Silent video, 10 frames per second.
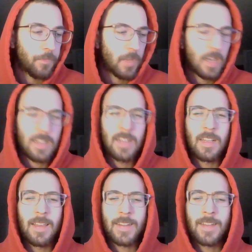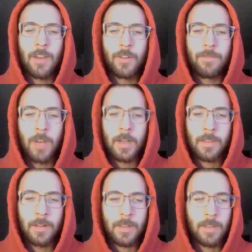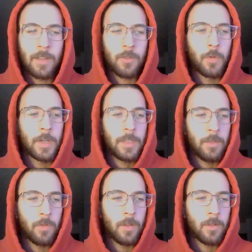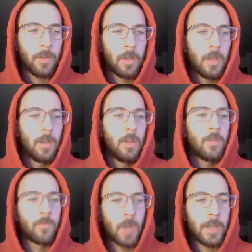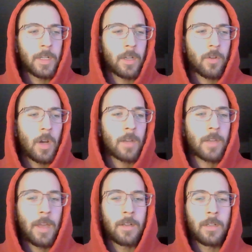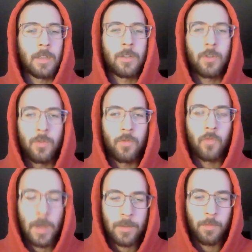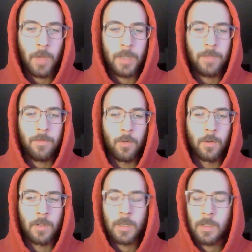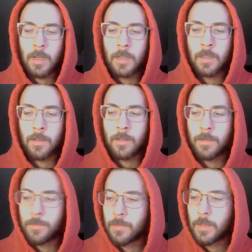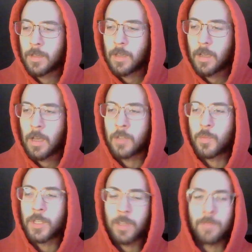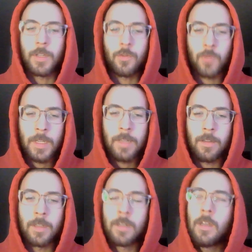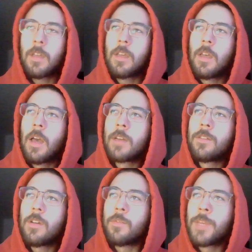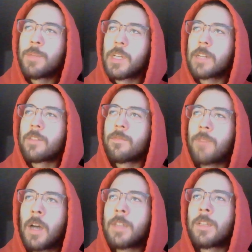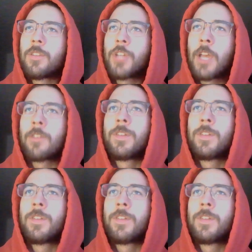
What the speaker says: like Terry Fox in a sense, where he was running across Canada to raise money for a specific reason. I don't know, maybe I could find a charity